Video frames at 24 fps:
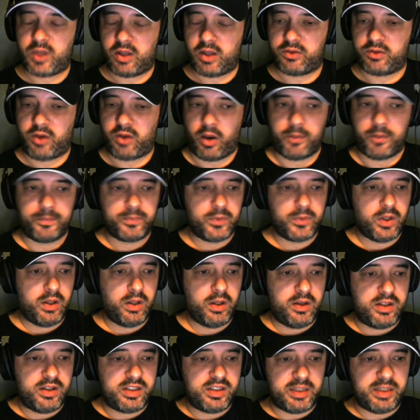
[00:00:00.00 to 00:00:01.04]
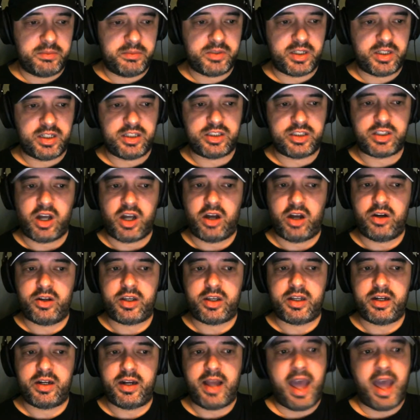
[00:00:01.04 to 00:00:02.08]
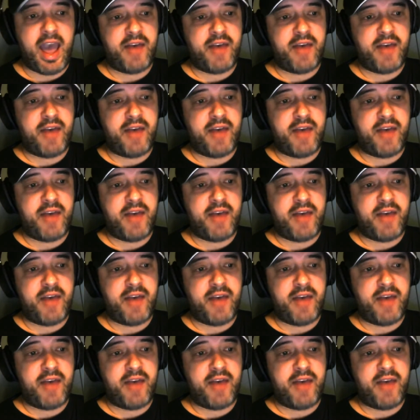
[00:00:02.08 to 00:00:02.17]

So teams are going to start looking at it.